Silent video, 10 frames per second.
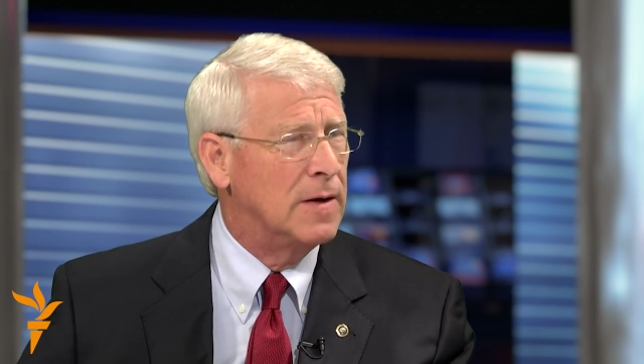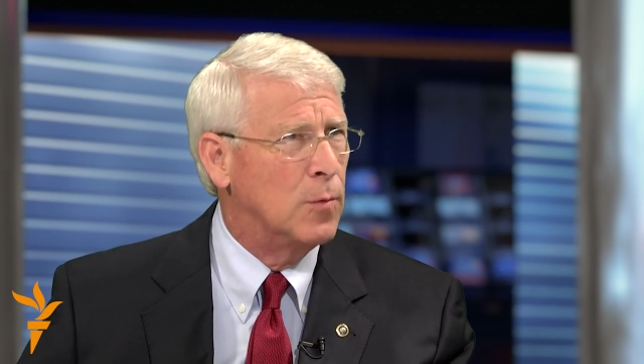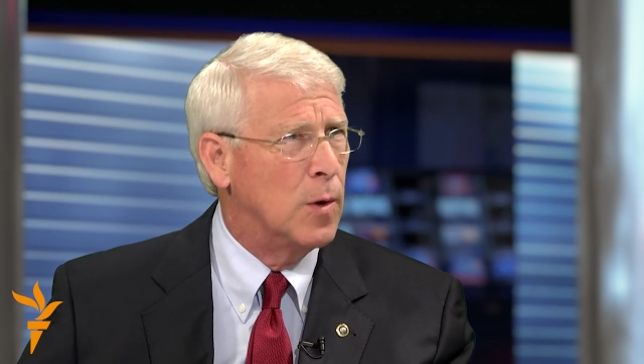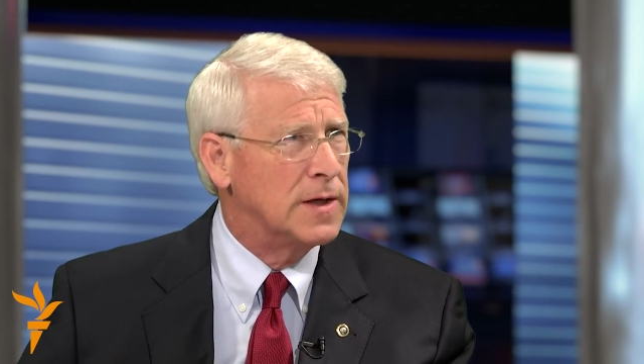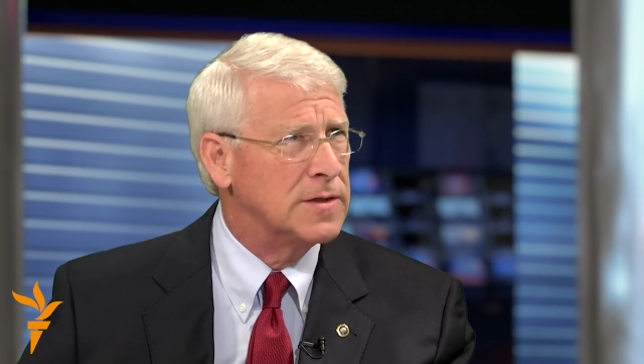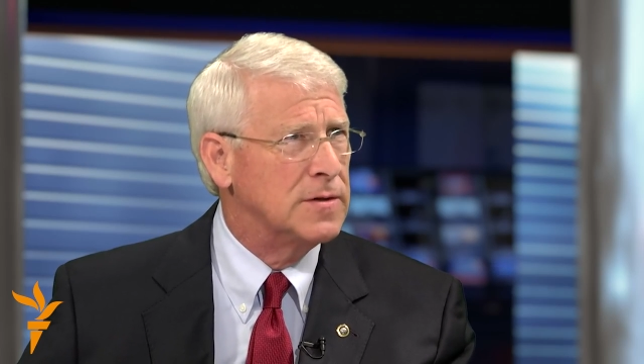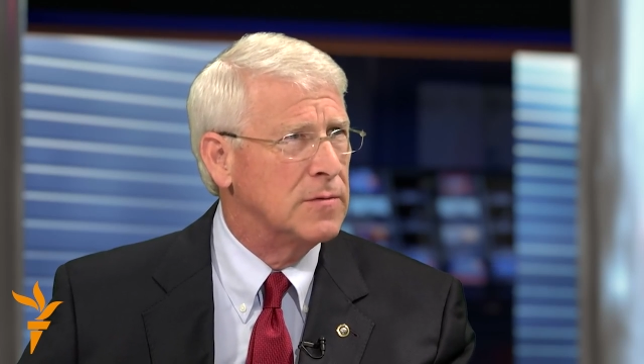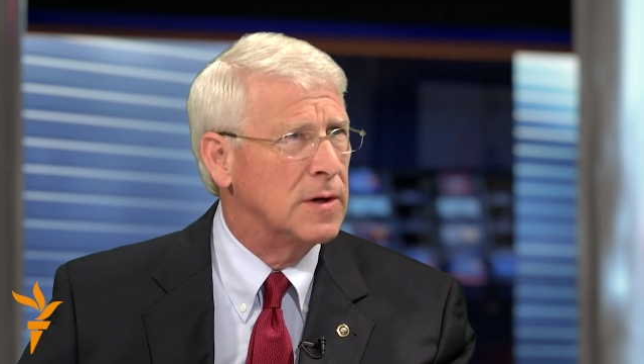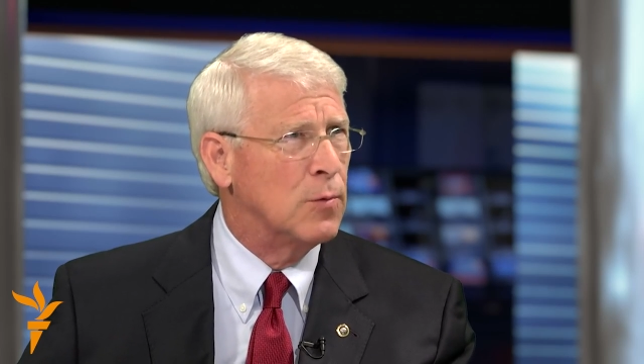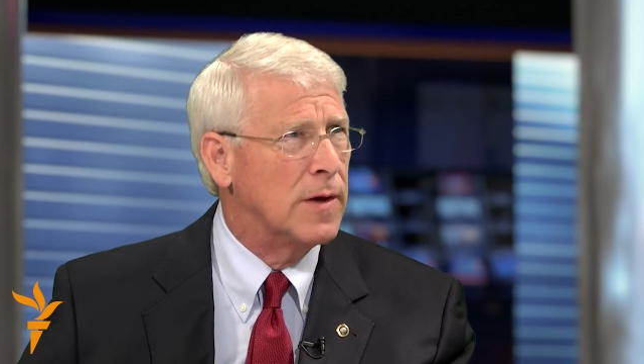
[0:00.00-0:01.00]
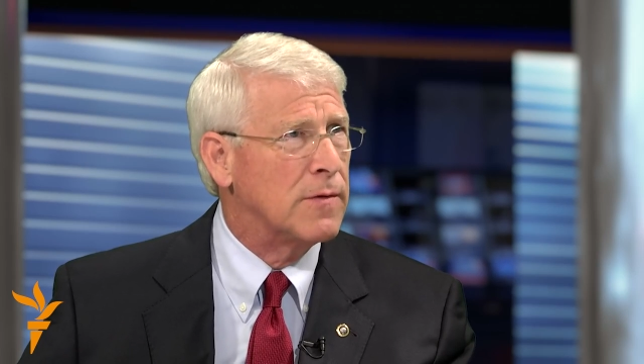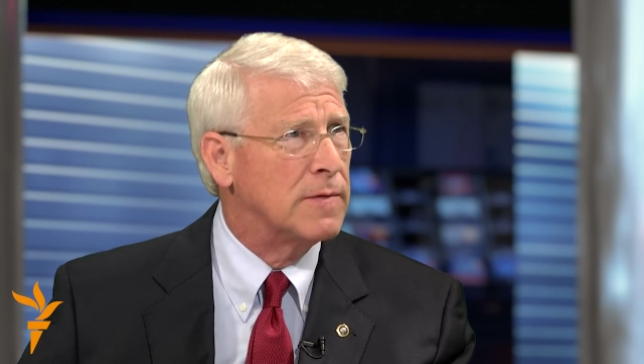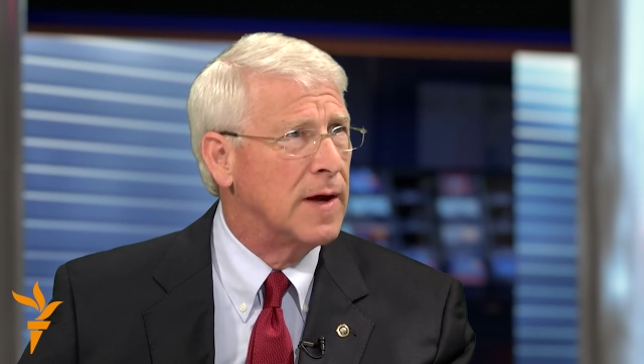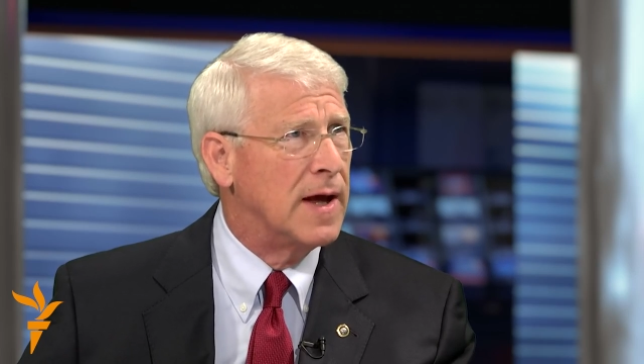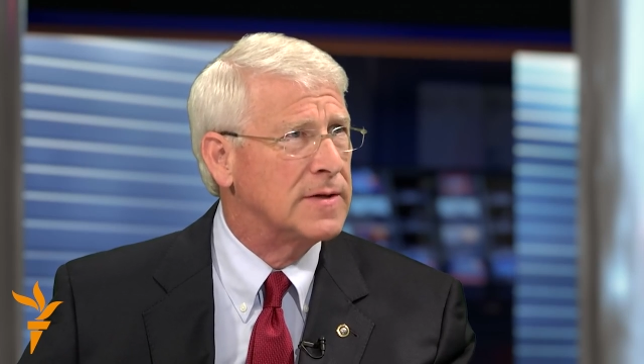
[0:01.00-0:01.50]
what he's doing, whether
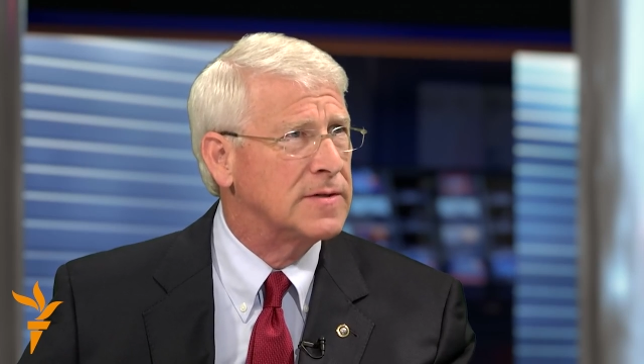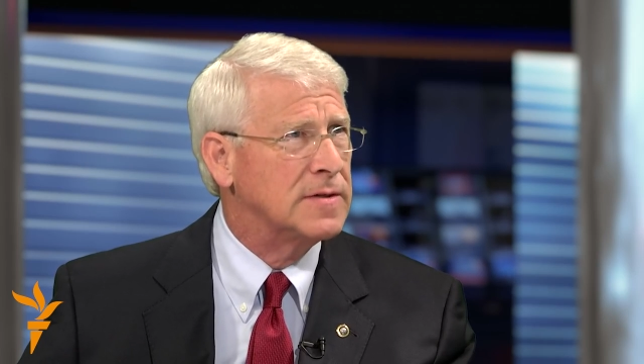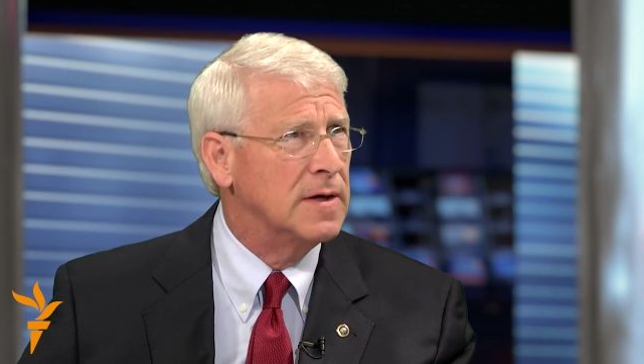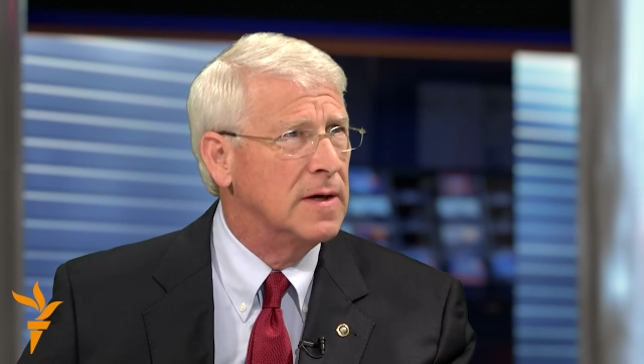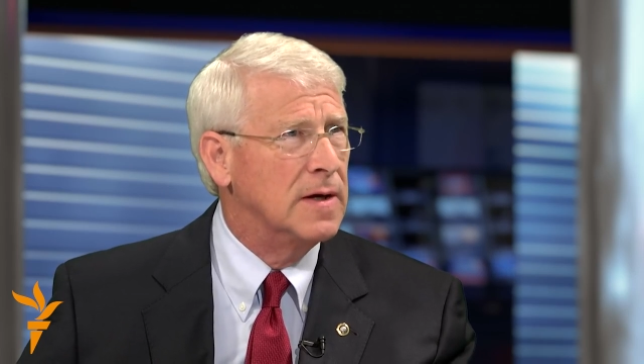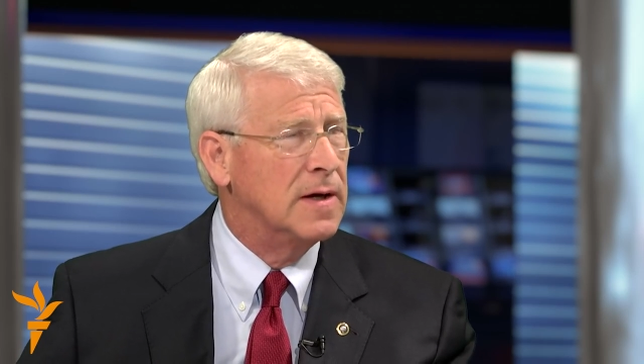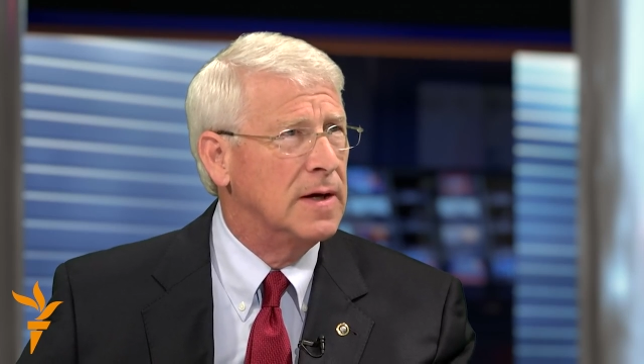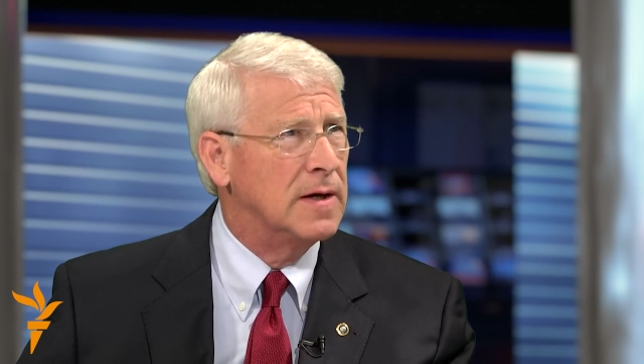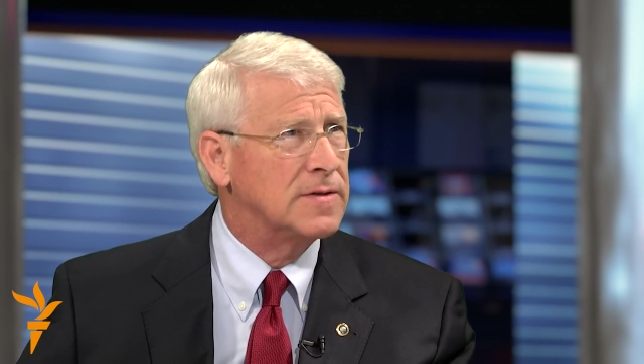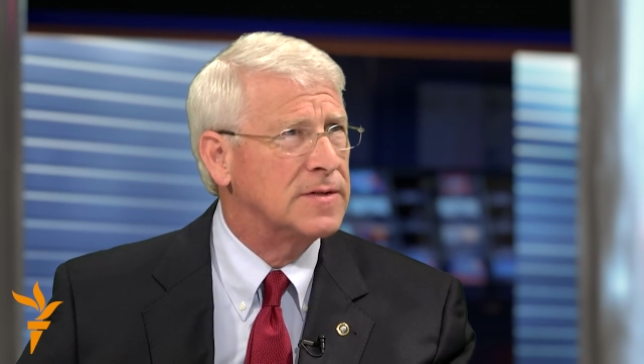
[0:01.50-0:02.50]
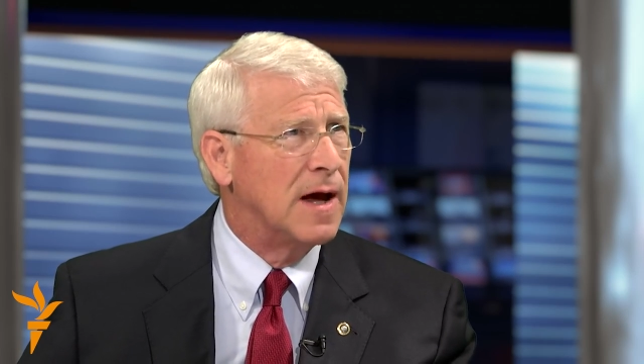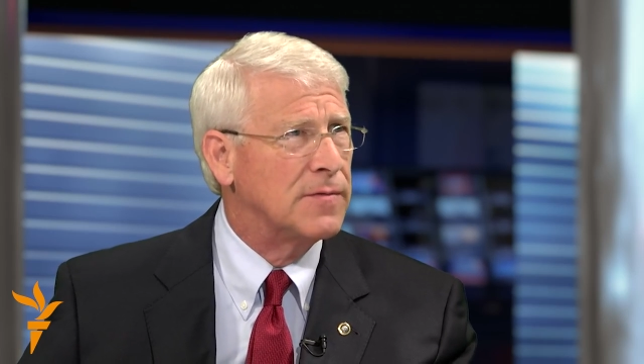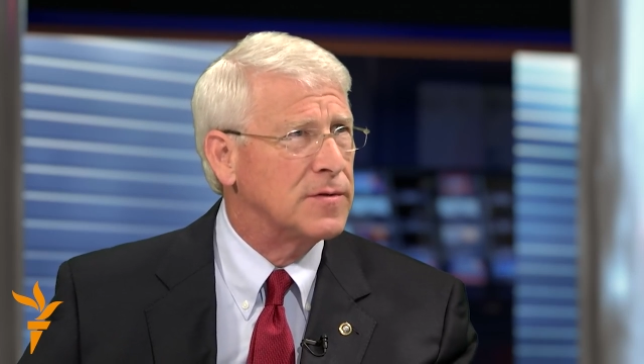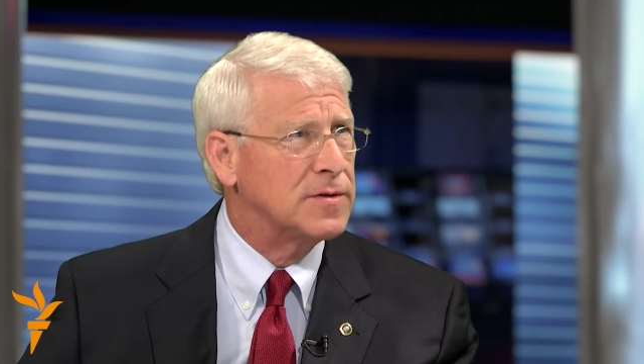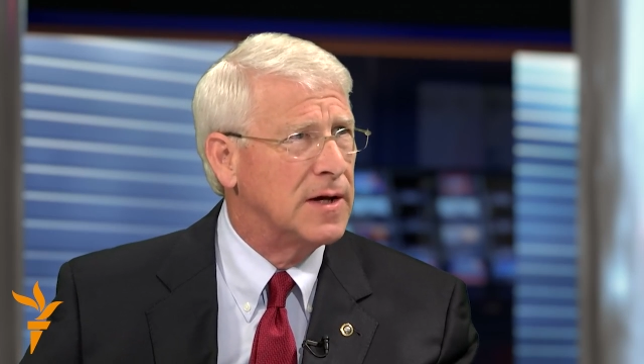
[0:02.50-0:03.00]
that's in
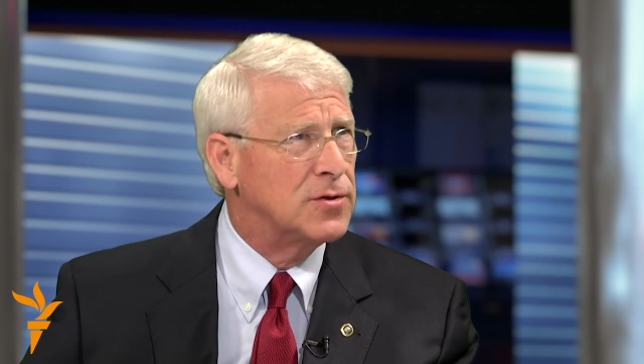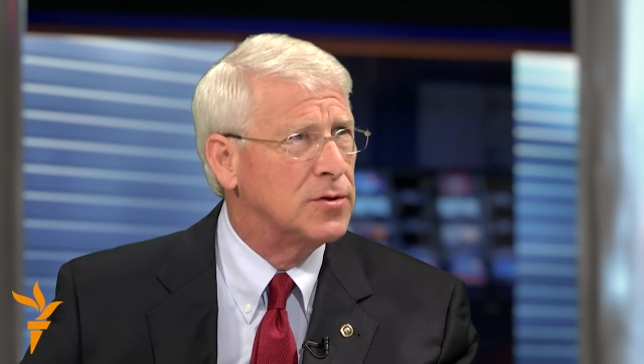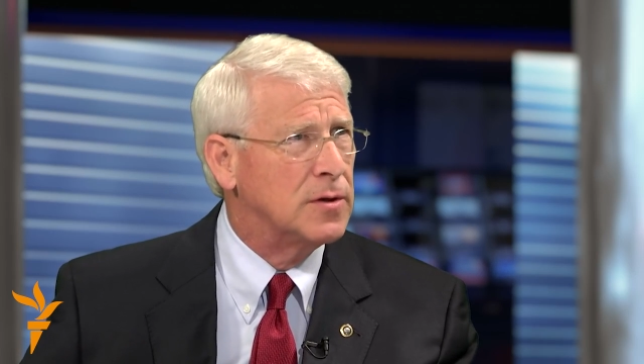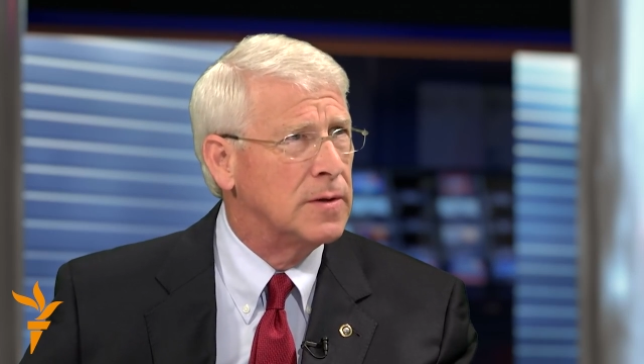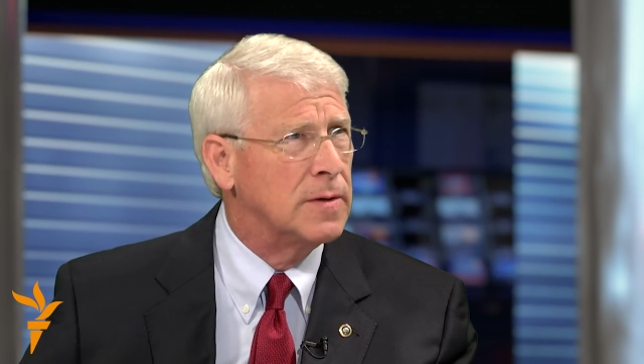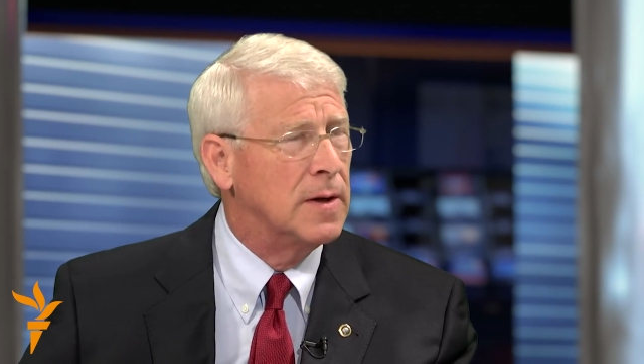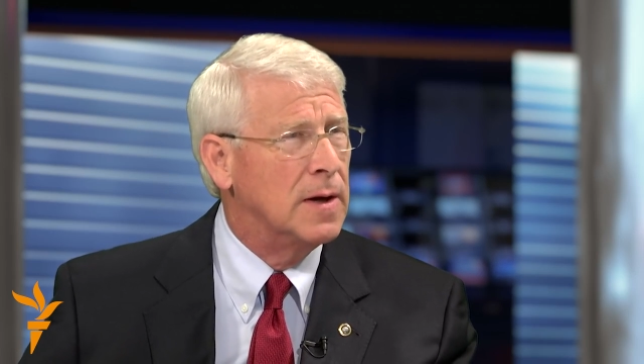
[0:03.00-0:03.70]
South Ossetia,